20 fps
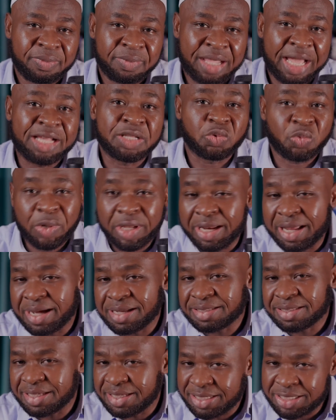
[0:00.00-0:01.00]
as well
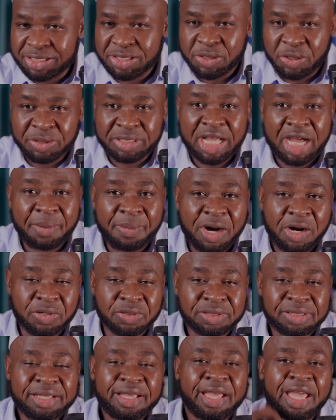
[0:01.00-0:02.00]
as it is not
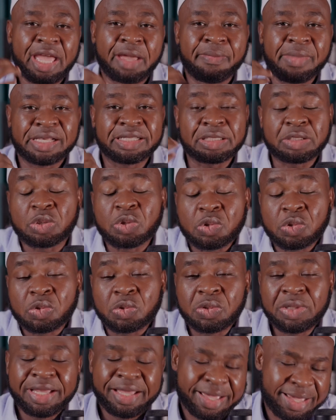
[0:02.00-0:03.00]
about a
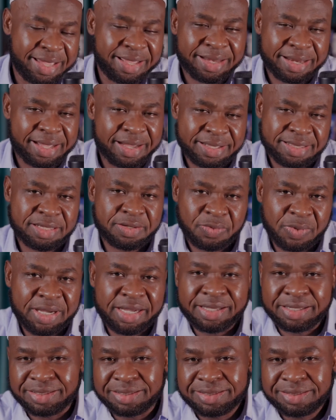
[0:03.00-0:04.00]
must-do and
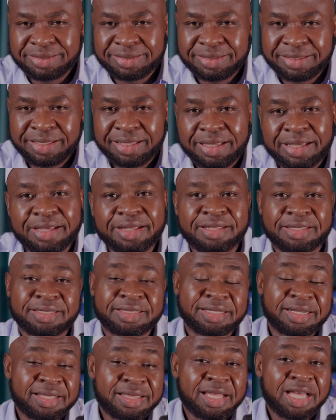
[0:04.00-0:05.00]
otherwise. It is
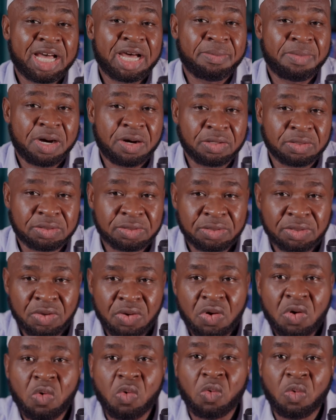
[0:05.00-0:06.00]
rather about
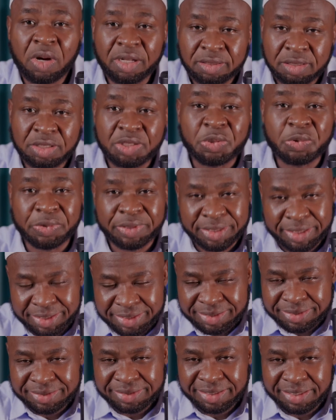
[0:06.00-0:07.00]
what you
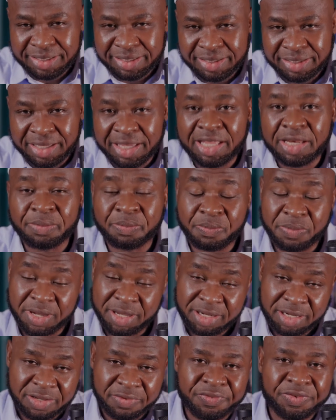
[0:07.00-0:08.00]
get in
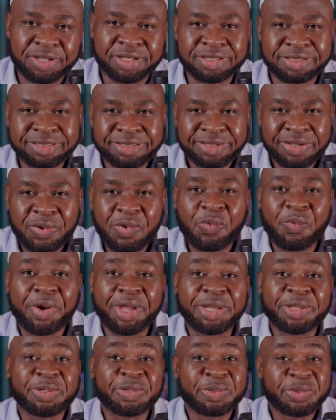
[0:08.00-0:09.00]
benefit
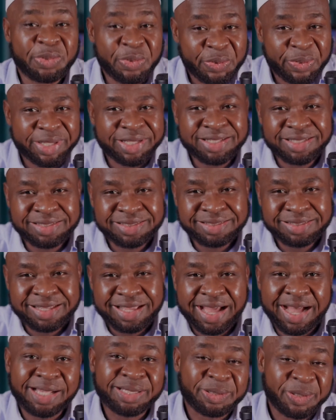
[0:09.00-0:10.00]
when you do it,
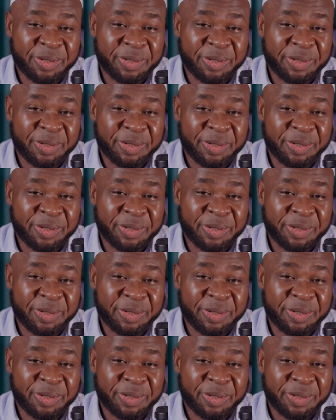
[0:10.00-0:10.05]
as